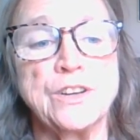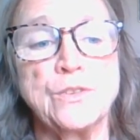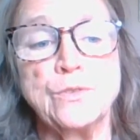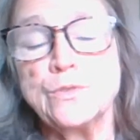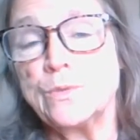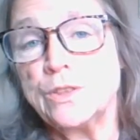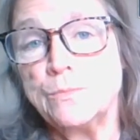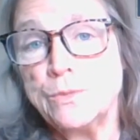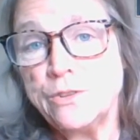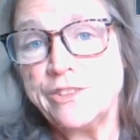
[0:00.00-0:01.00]
goes with the
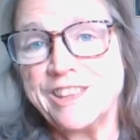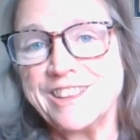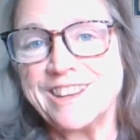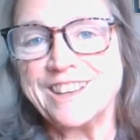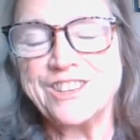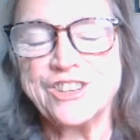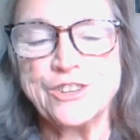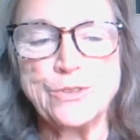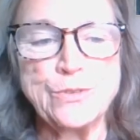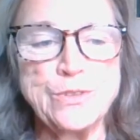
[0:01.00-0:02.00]
movie that I
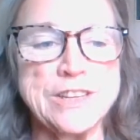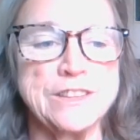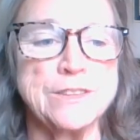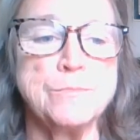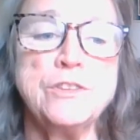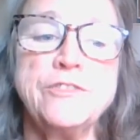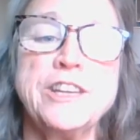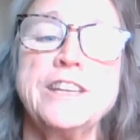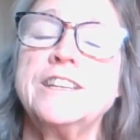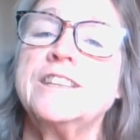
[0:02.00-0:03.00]
chose, and the
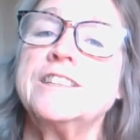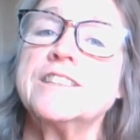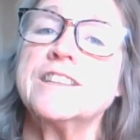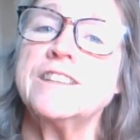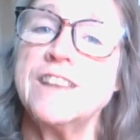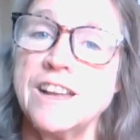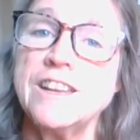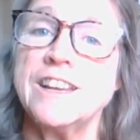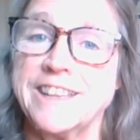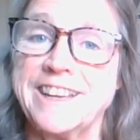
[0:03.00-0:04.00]
movie is La
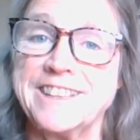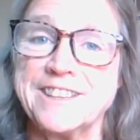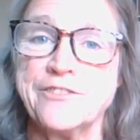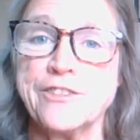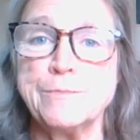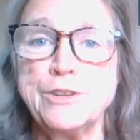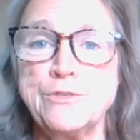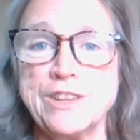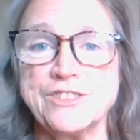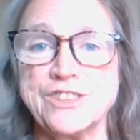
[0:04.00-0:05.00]
La Land from
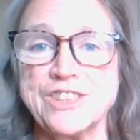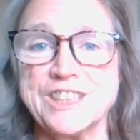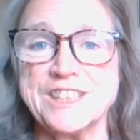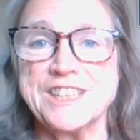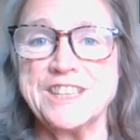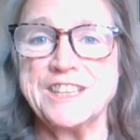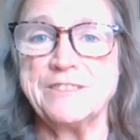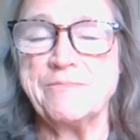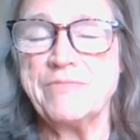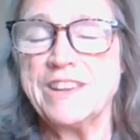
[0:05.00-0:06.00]

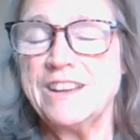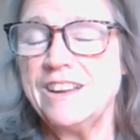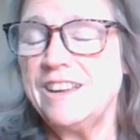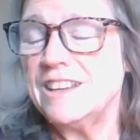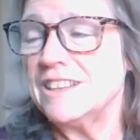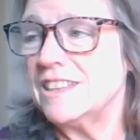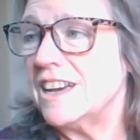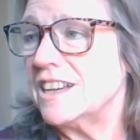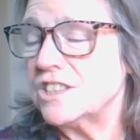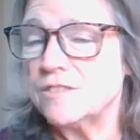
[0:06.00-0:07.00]
2016.
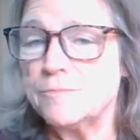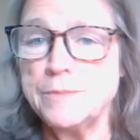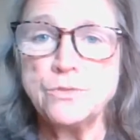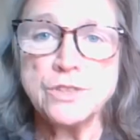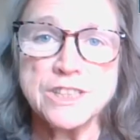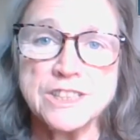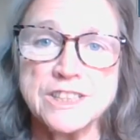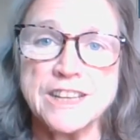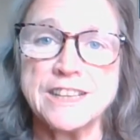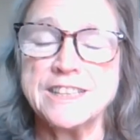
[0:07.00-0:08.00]
Lots of
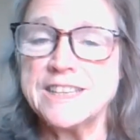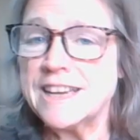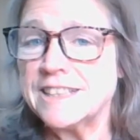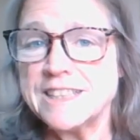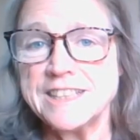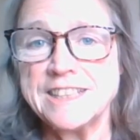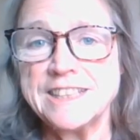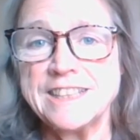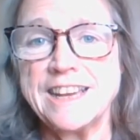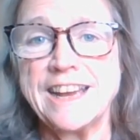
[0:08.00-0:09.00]
music and
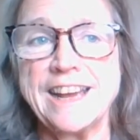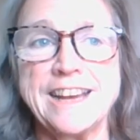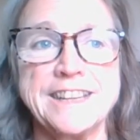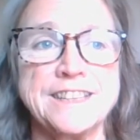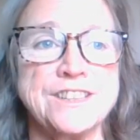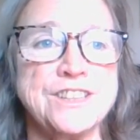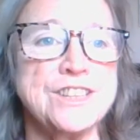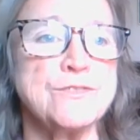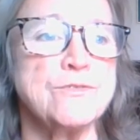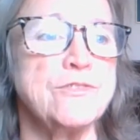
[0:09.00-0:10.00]
dancing and
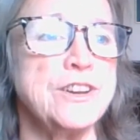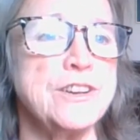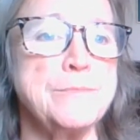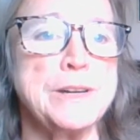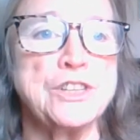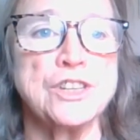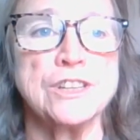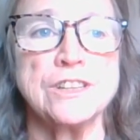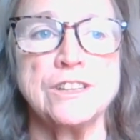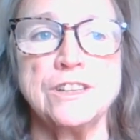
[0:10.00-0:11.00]
just very much
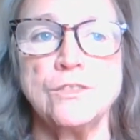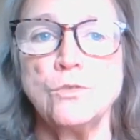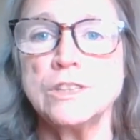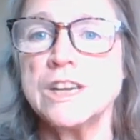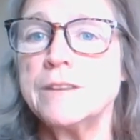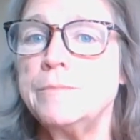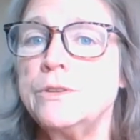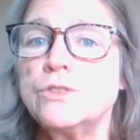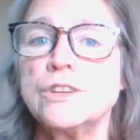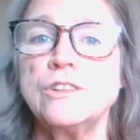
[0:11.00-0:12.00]
an old-time
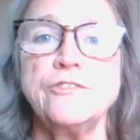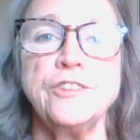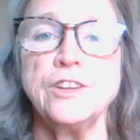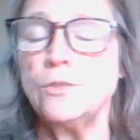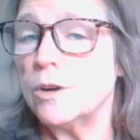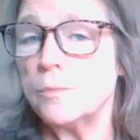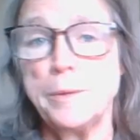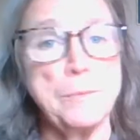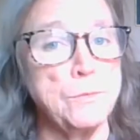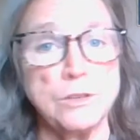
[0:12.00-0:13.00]
musical feel where
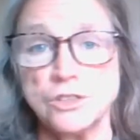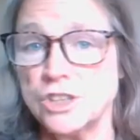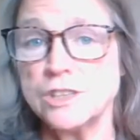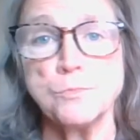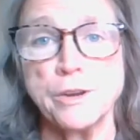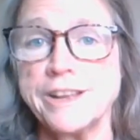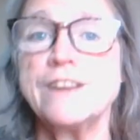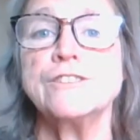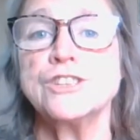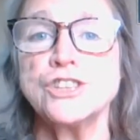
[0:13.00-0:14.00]
people will just break
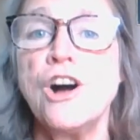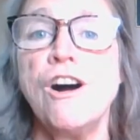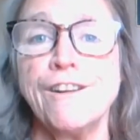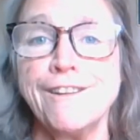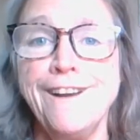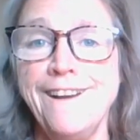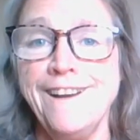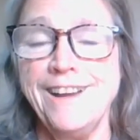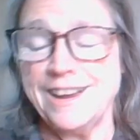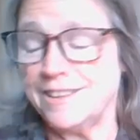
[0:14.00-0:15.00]
out in song
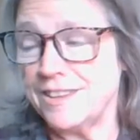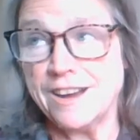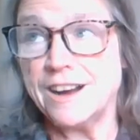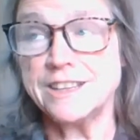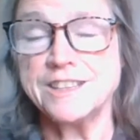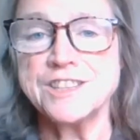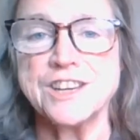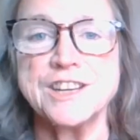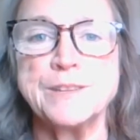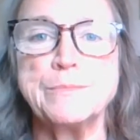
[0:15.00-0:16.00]
at the oddest
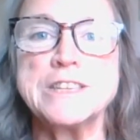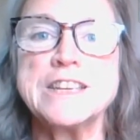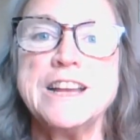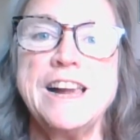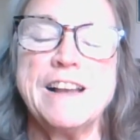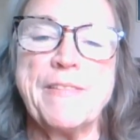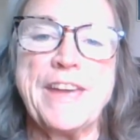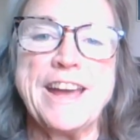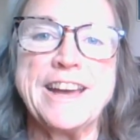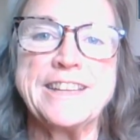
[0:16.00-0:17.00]
times.
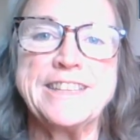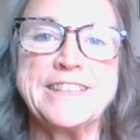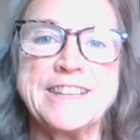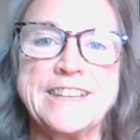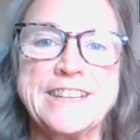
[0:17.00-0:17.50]
And